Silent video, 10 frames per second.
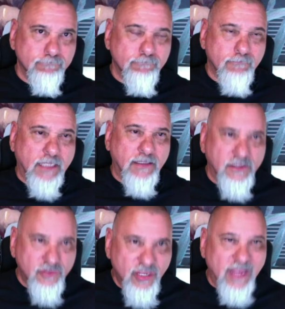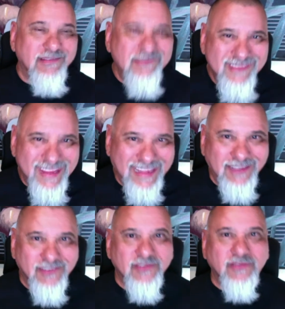these
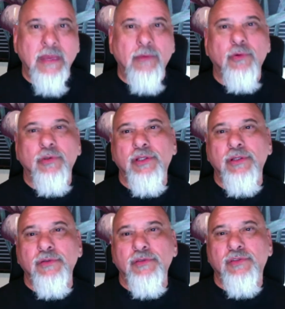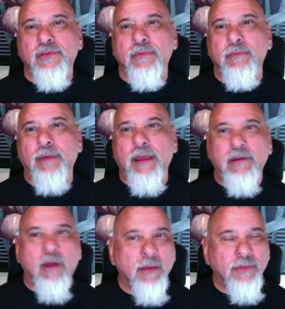techniques that were used by
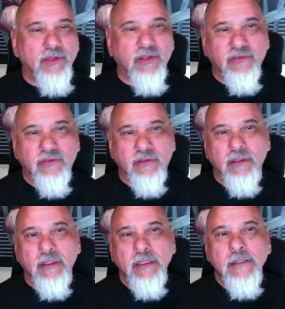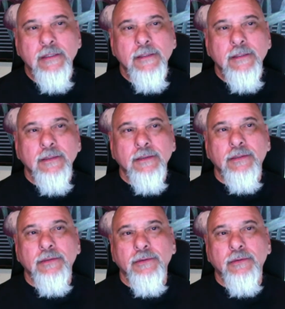communists
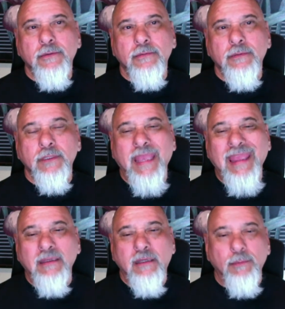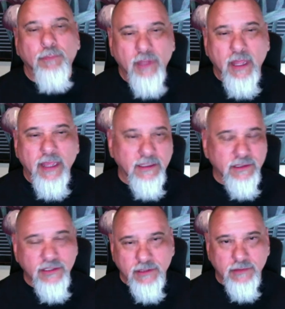to gain
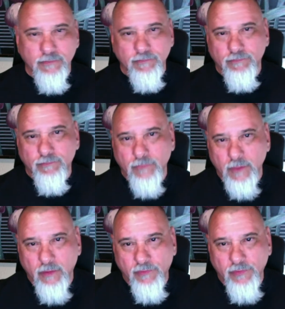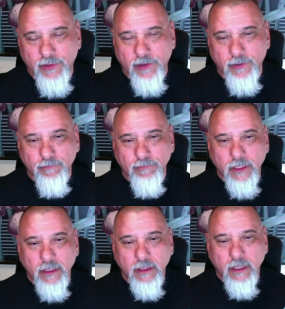compliance over their
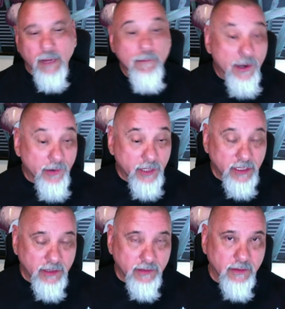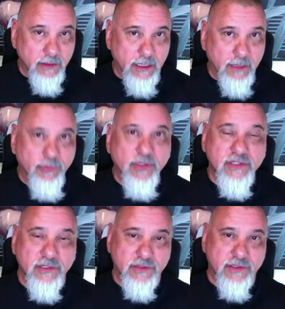American
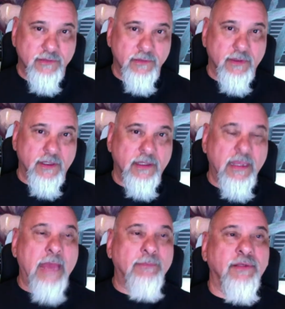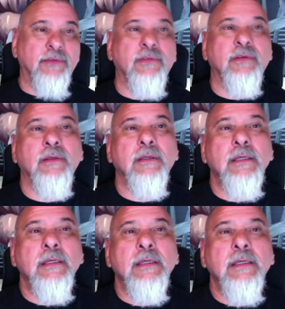prisoners and captives.
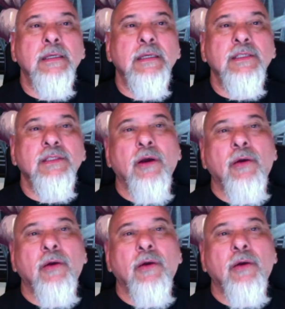So